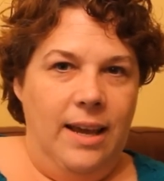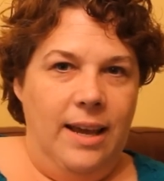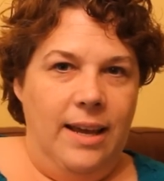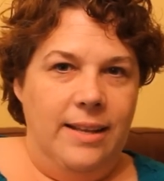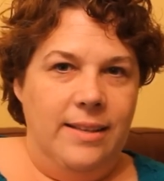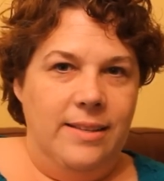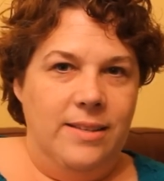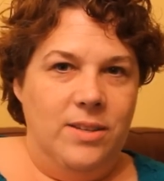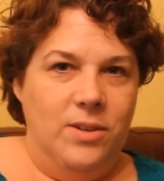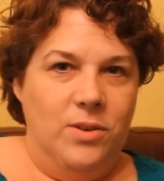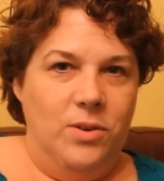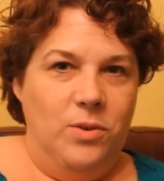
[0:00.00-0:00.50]

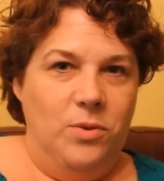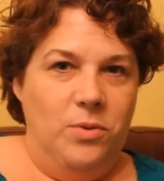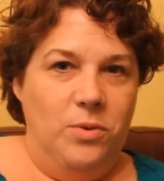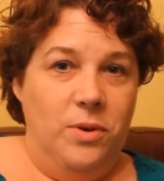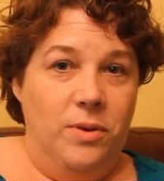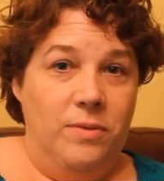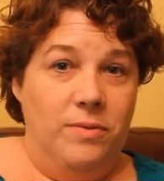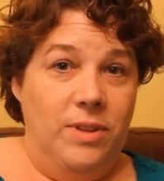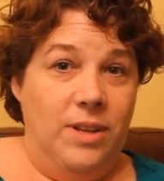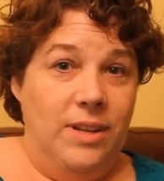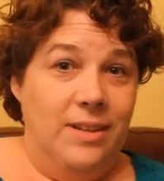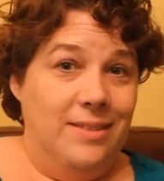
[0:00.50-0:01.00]
And so
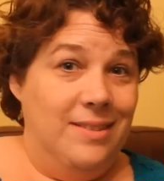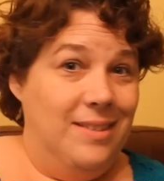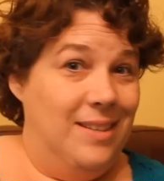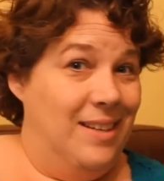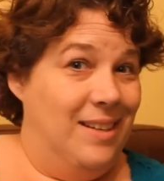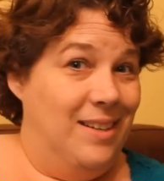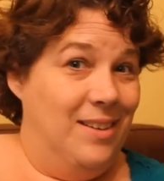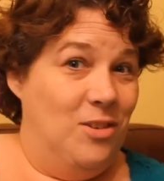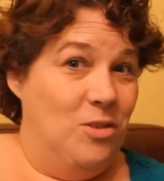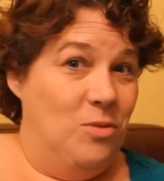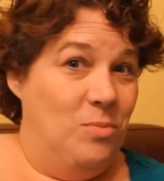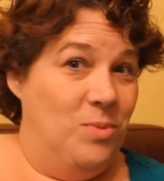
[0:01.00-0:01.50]
I've lost
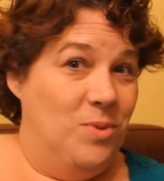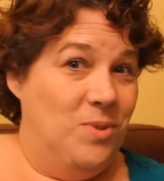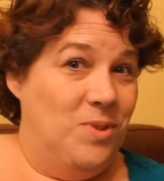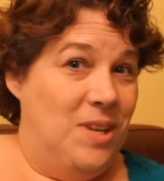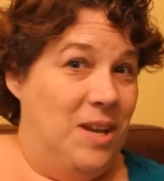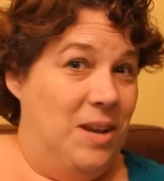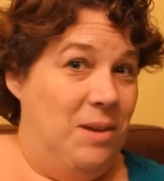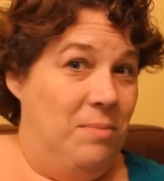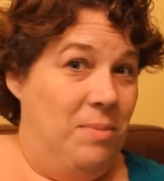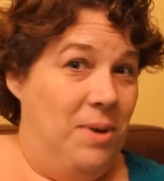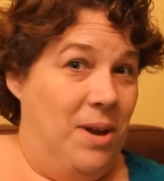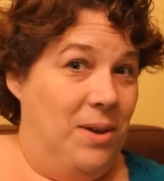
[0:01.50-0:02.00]
like almost
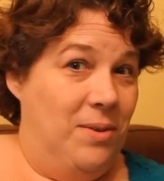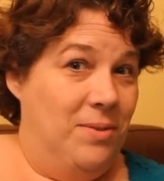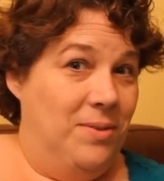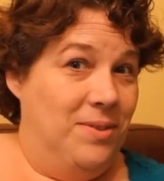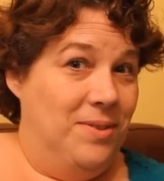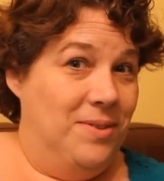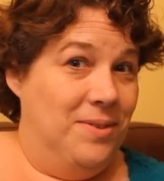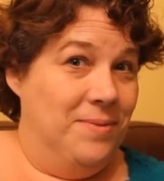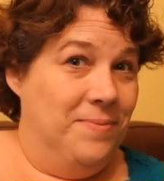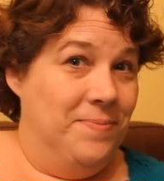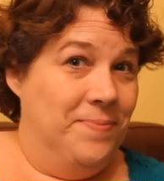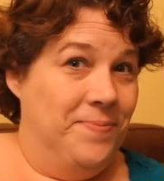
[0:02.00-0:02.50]
8
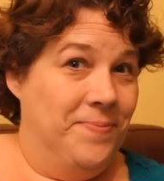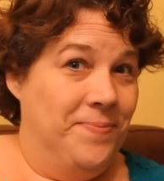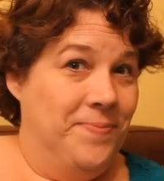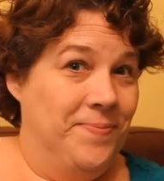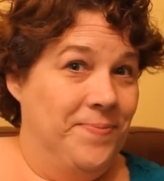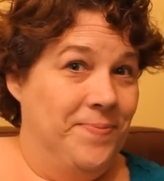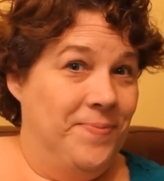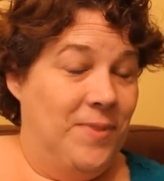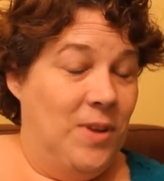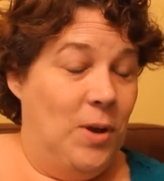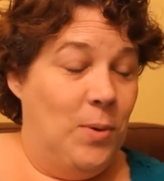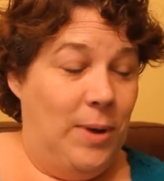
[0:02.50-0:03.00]
pounds.
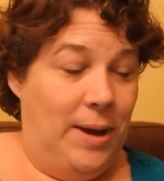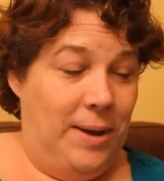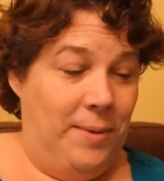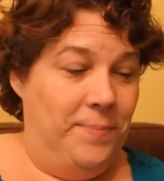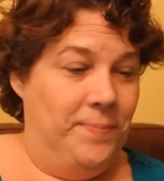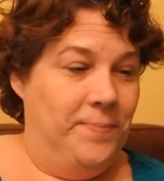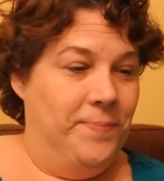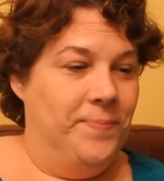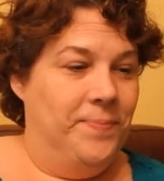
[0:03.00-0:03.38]
Okay.